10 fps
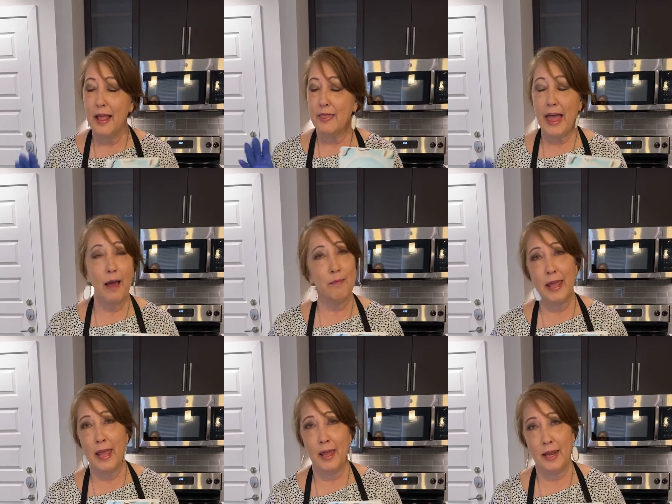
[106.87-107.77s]
That
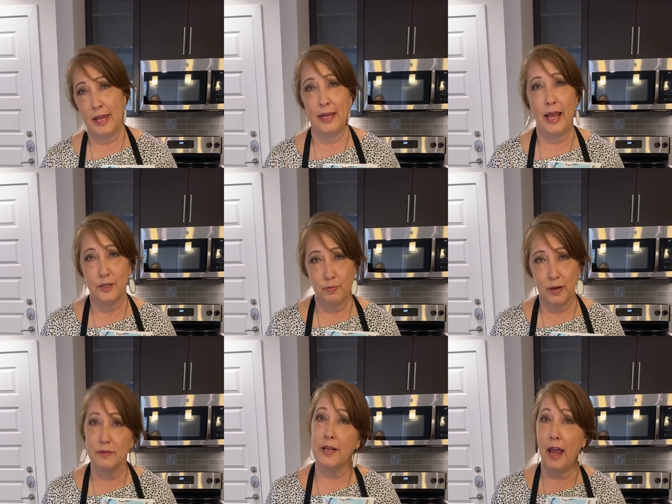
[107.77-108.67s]
man ate hash
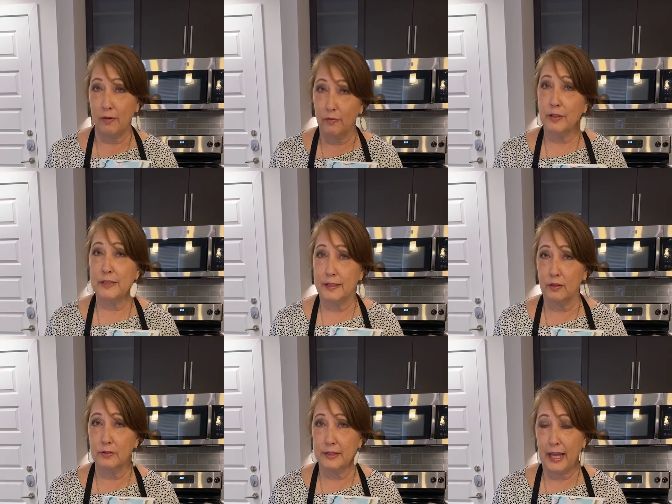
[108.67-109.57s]
browns every
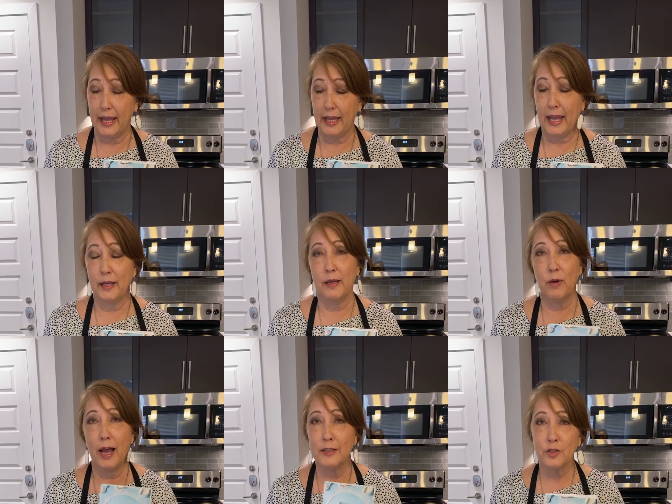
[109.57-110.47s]
single day, and
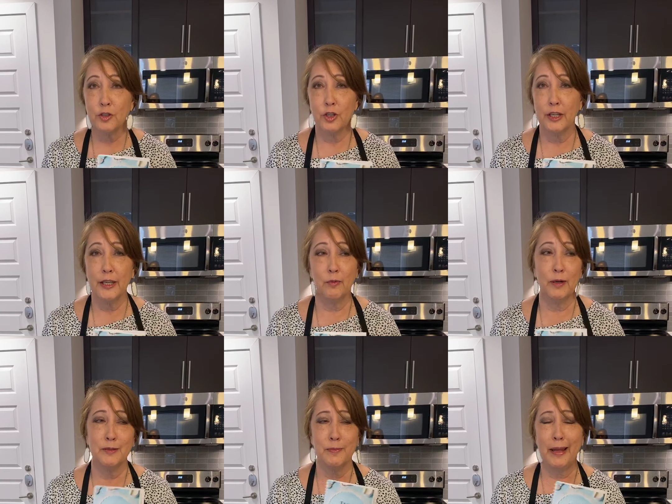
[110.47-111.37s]
I started cooking when I
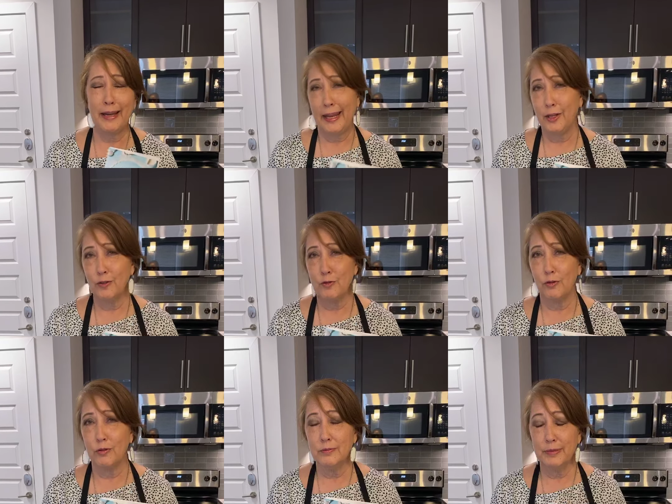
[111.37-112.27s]
was about 8 years
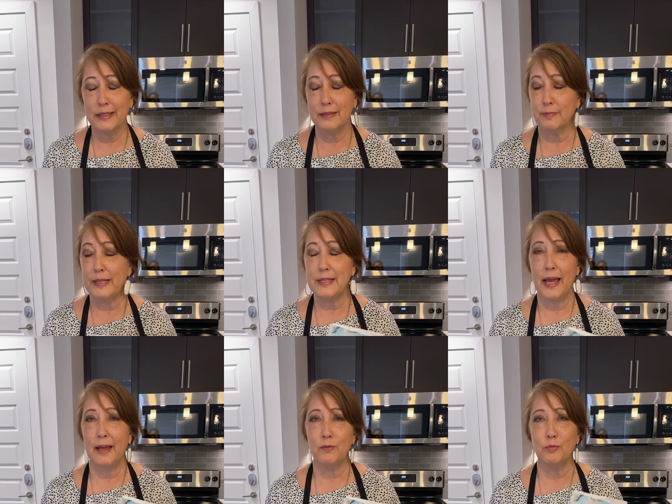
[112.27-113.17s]
old because my
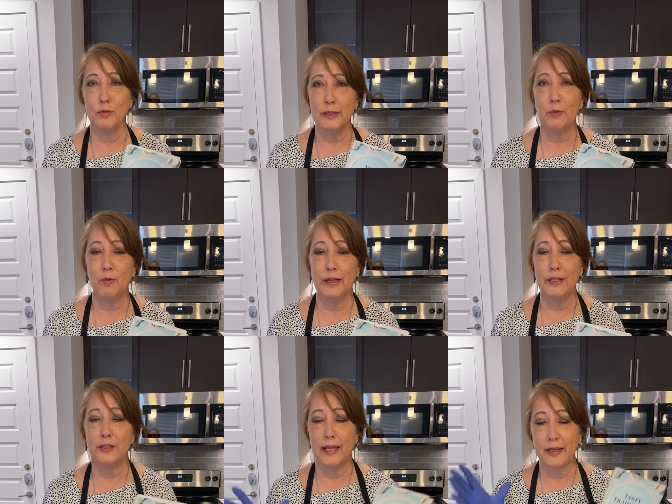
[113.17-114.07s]
dad really wanted,
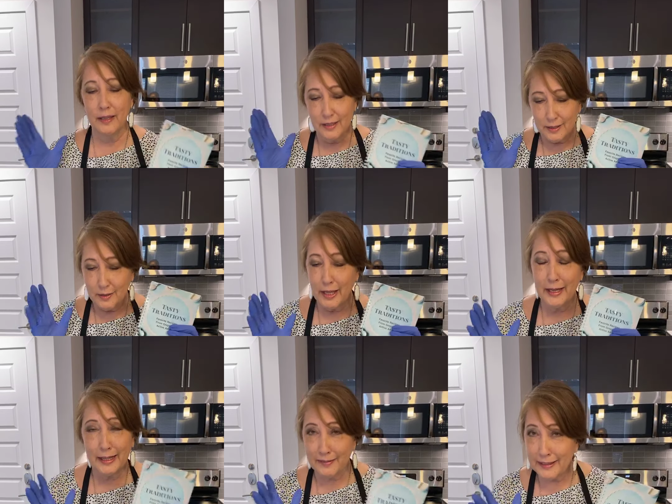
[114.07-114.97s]
and
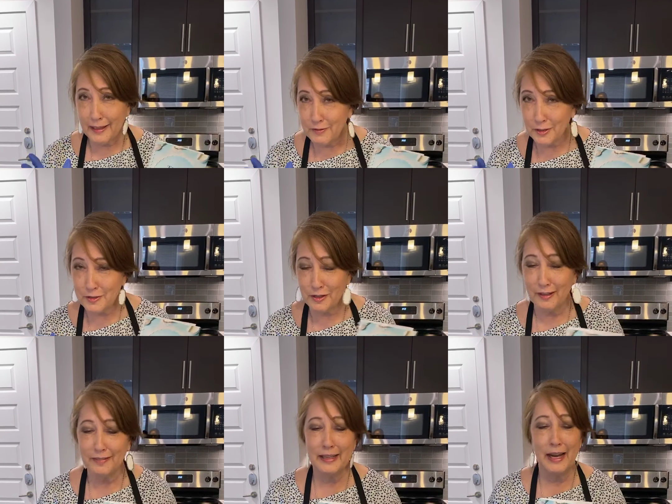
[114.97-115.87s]
I think I've told
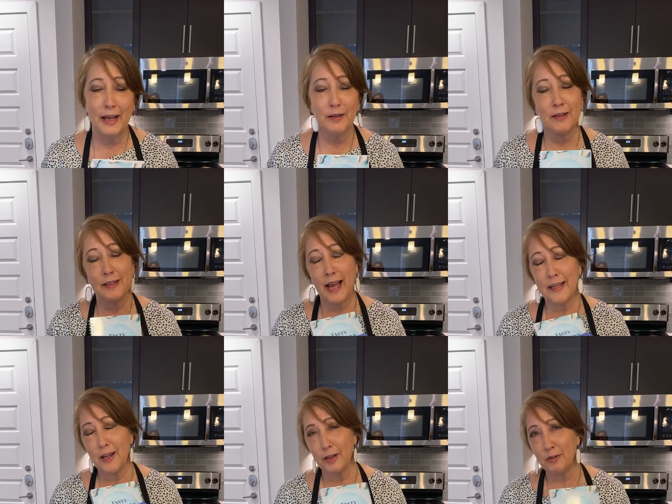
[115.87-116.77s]
y'all that I kind of
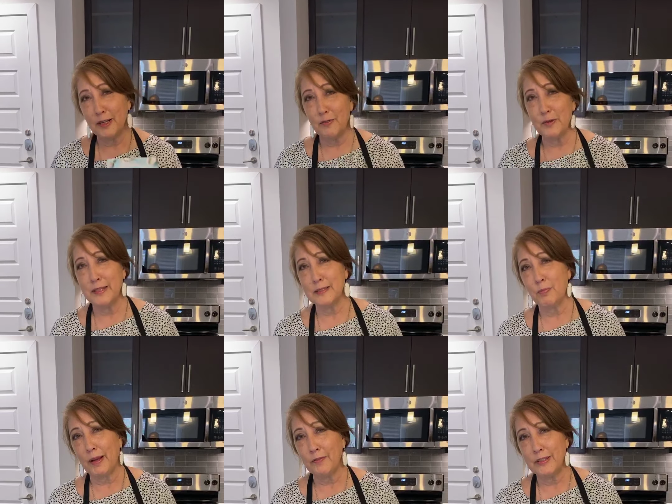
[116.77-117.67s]
got creative with his
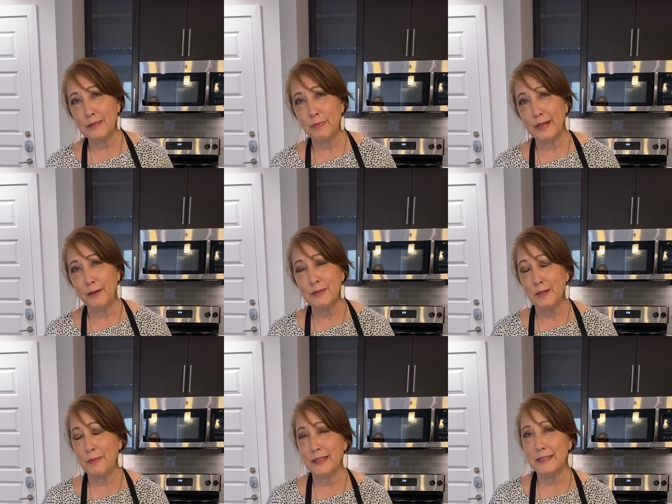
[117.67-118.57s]
breakfast, but he was a
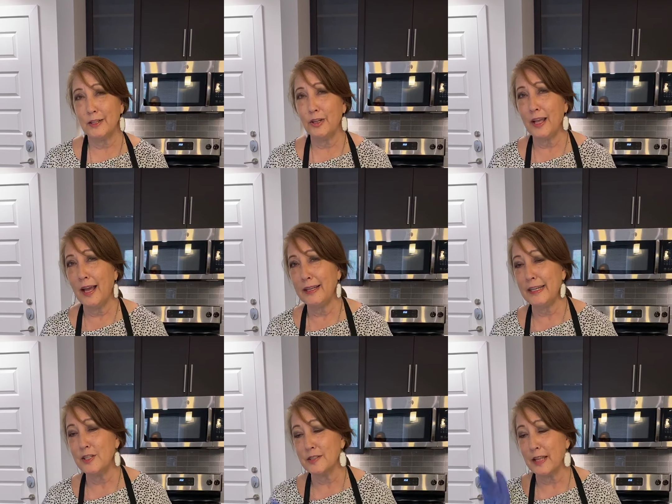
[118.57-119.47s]
military guy and he
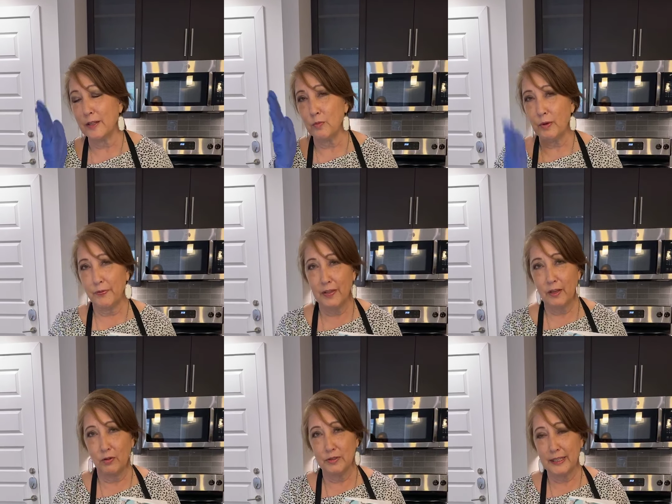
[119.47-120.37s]
just liked one thing
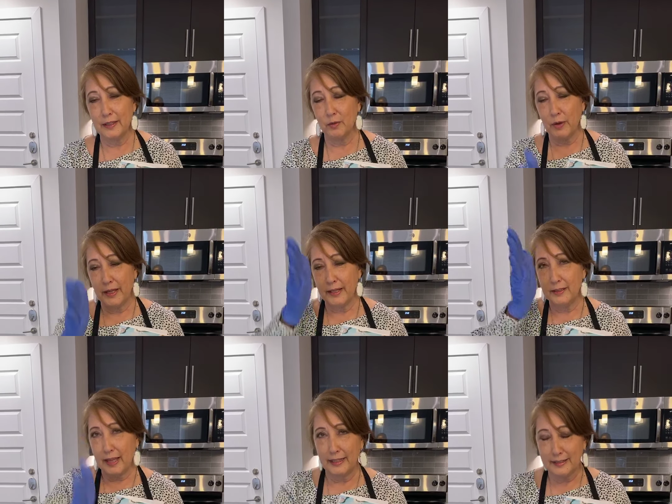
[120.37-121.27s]
only, the way he
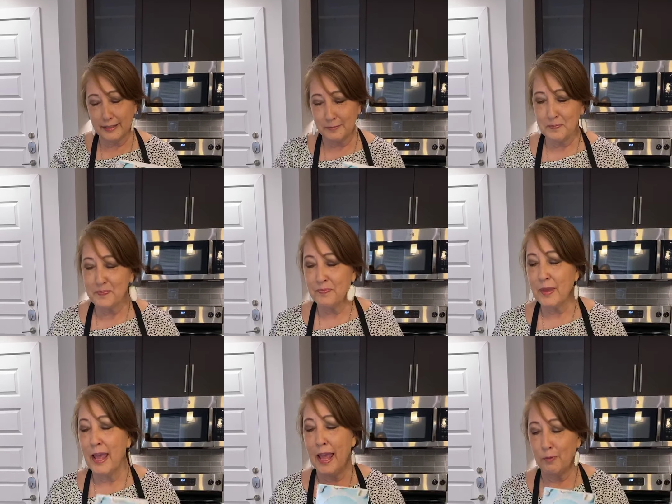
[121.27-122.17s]
liked it.
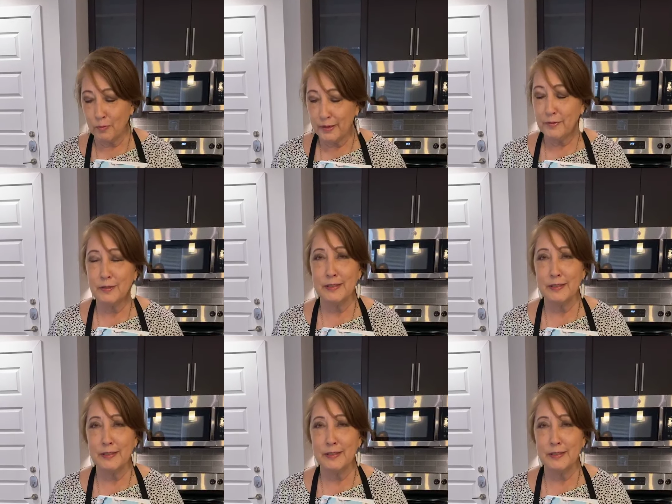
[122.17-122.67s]
And one of those